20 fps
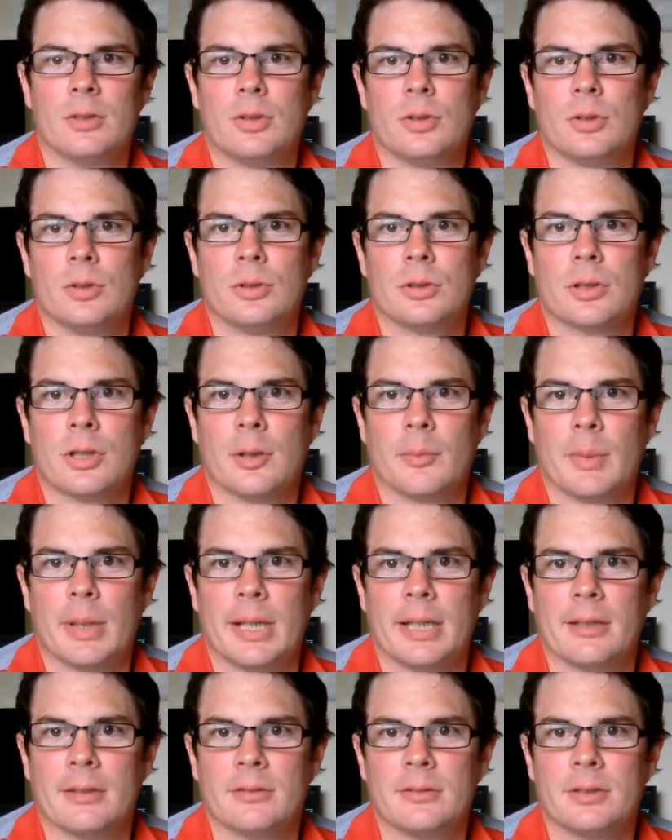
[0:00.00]
to talk
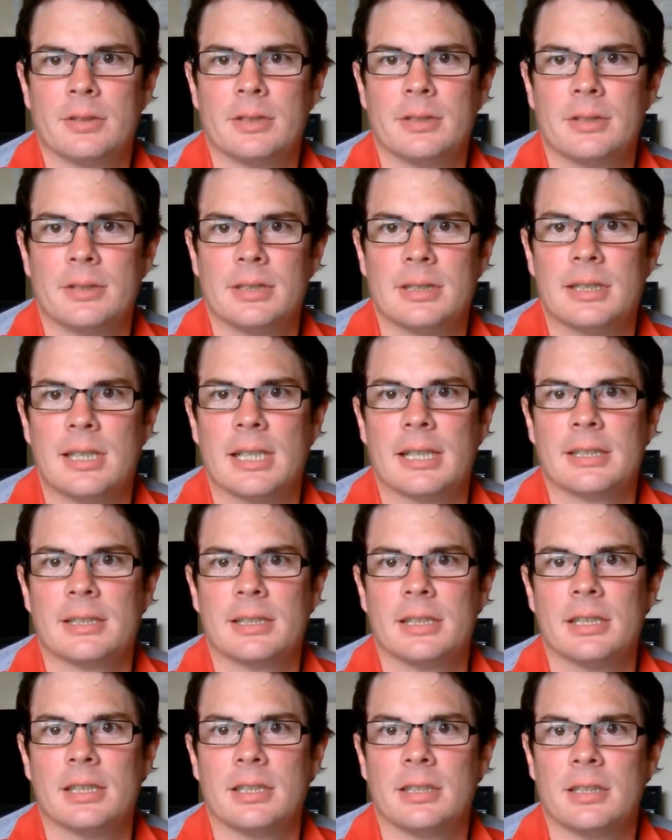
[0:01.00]
about
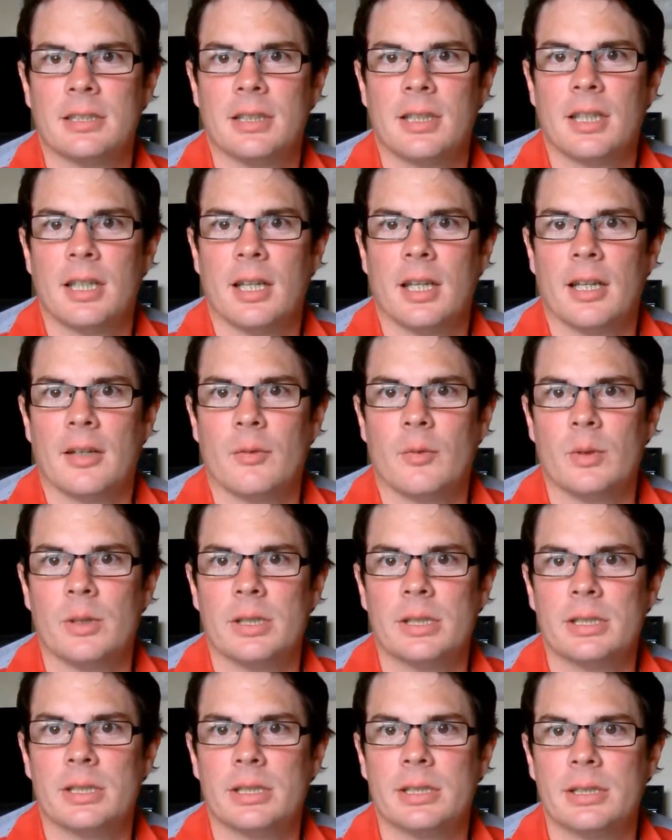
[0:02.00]
dyslexia,
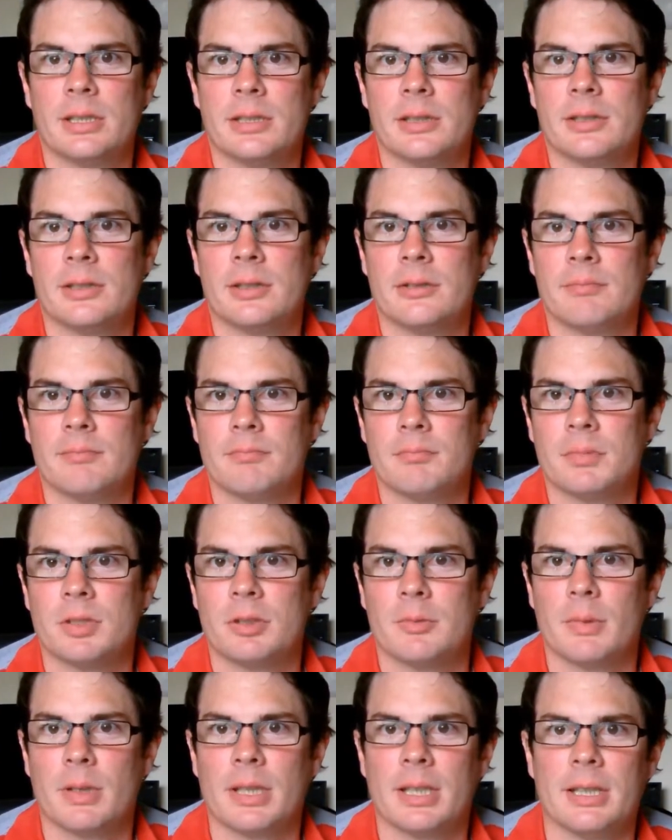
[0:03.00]
which is
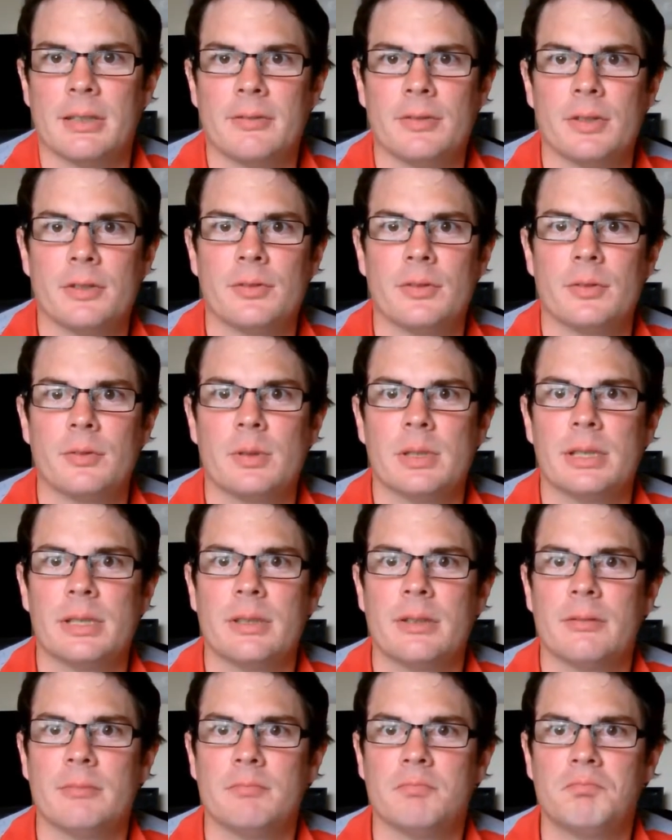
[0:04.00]
something I've suffered
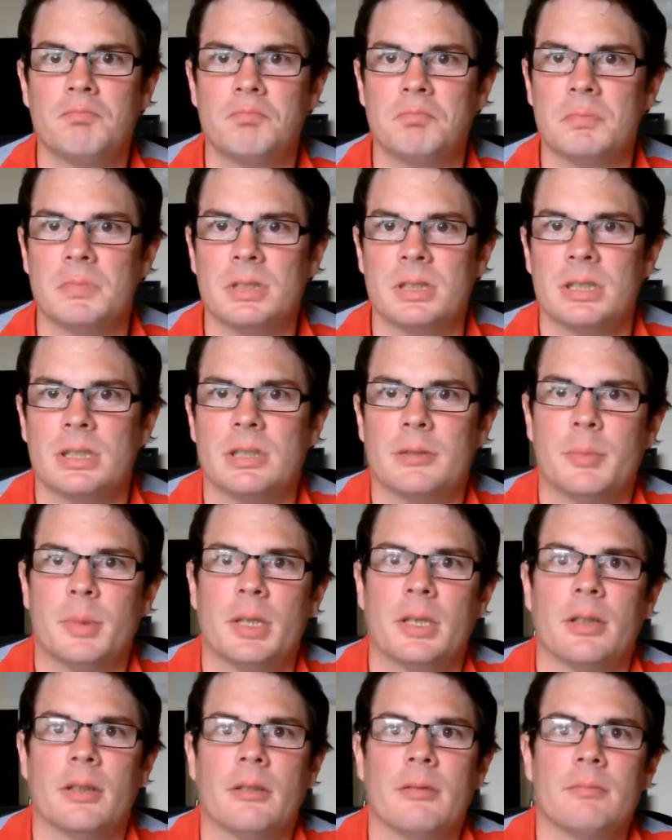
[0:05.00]
with since
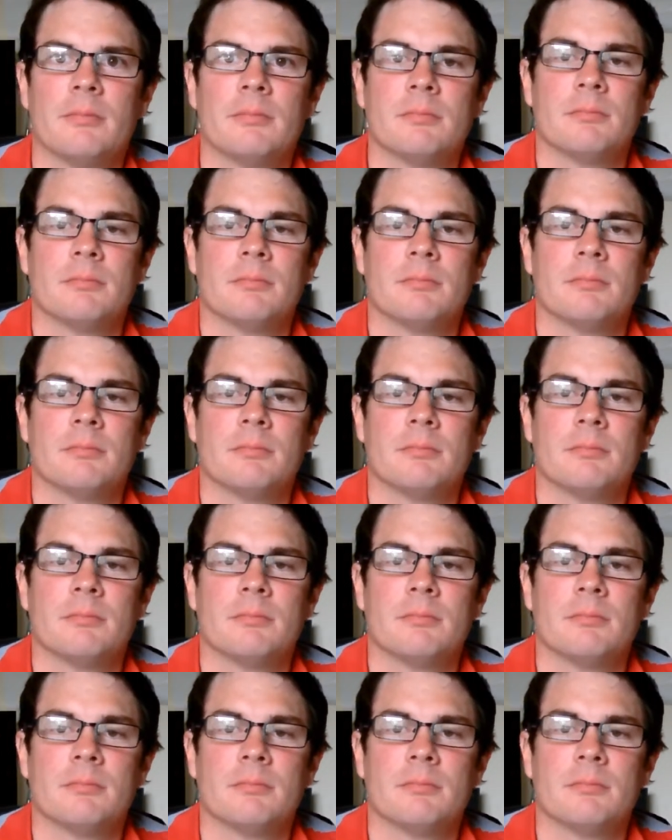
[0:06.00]
birth.